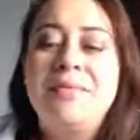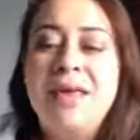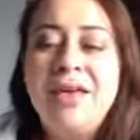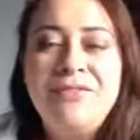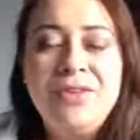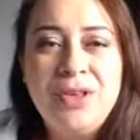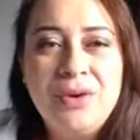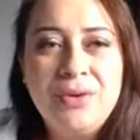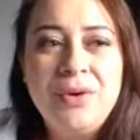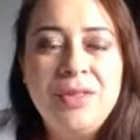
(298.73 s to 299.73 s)
if
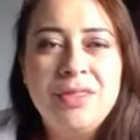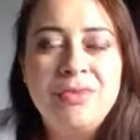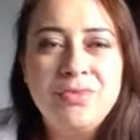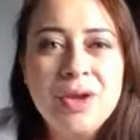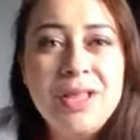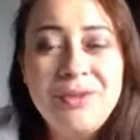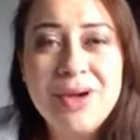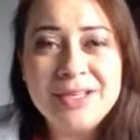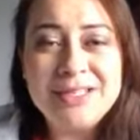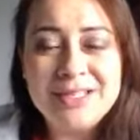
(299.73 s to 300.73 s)
you really
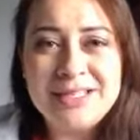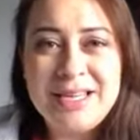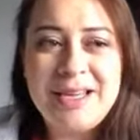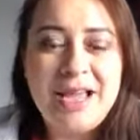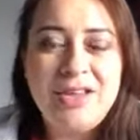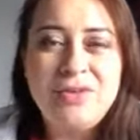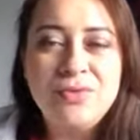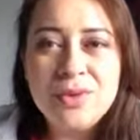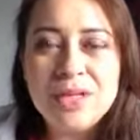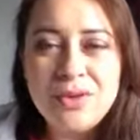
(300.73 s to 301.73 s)
want to succeed and you
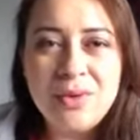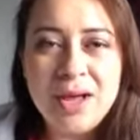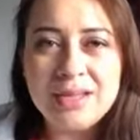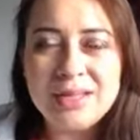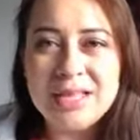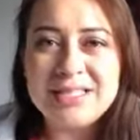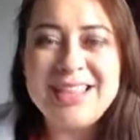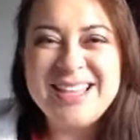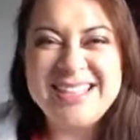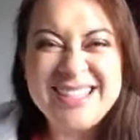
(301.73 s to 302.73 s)
really want this,
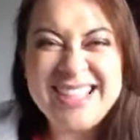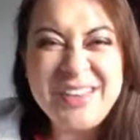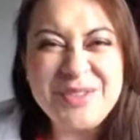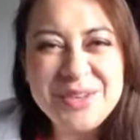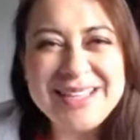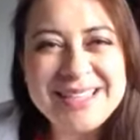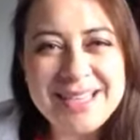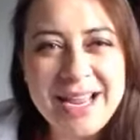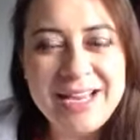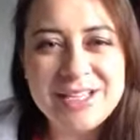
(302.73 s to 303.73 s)
and this sounds really
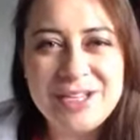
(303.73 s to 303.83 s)
exciting to